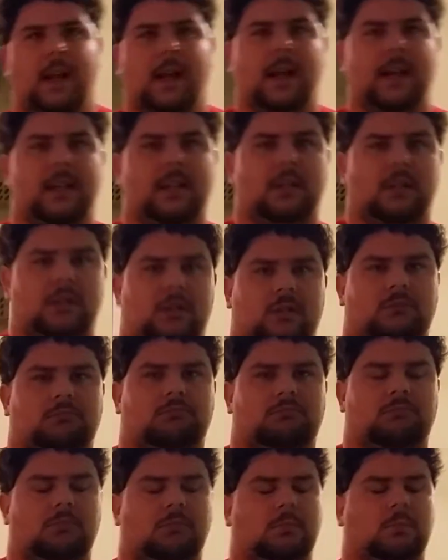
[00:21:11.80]
has
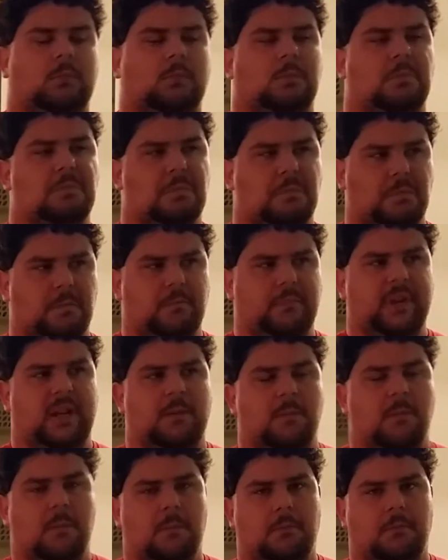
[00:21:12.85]

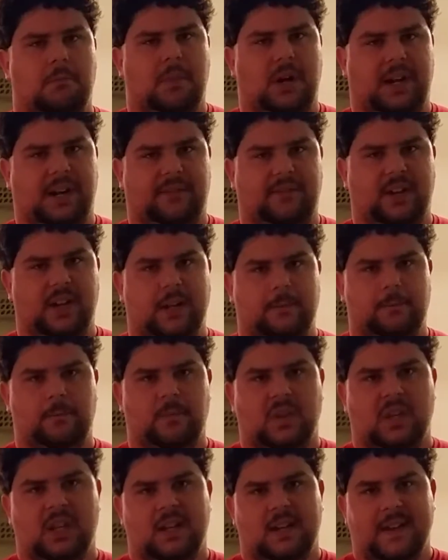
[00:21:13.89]
been modified,
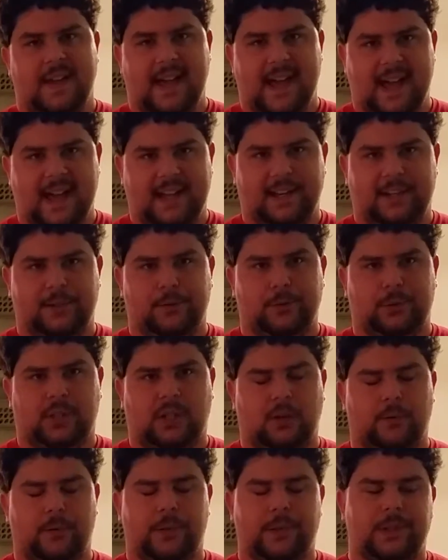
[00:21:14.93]
as you will
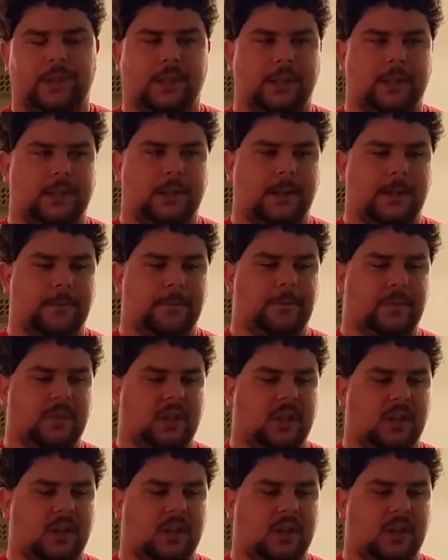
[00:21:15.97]
tell when you can see it.